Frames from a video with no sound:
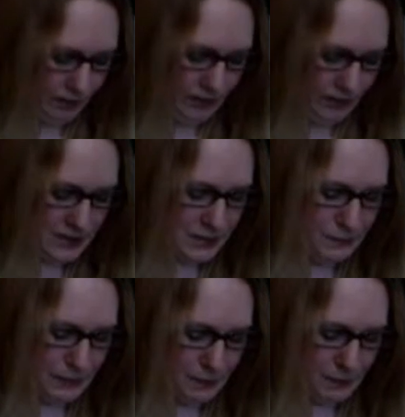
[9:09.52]
This is
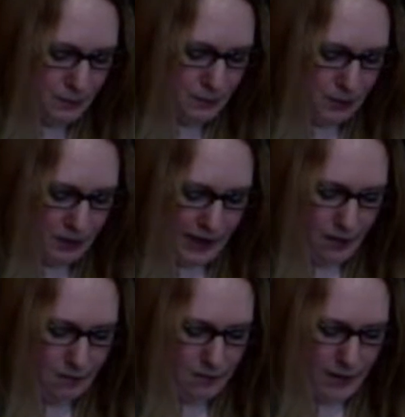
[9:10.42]
Barbie Ball Gown
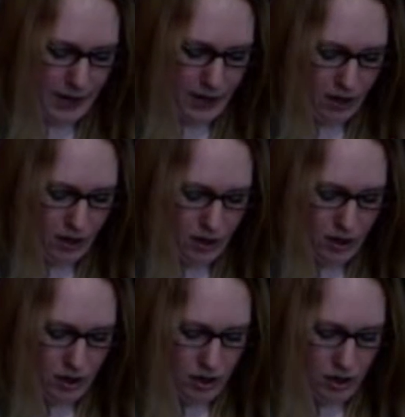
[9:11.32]
by
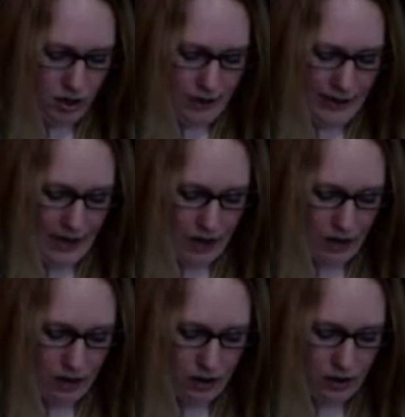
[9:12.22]

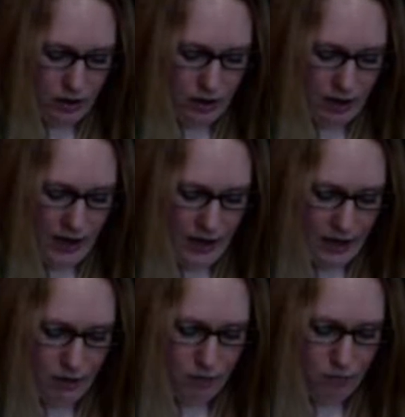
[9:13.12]

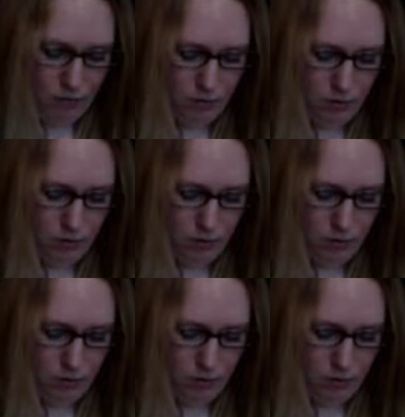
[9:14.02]
Kajaroo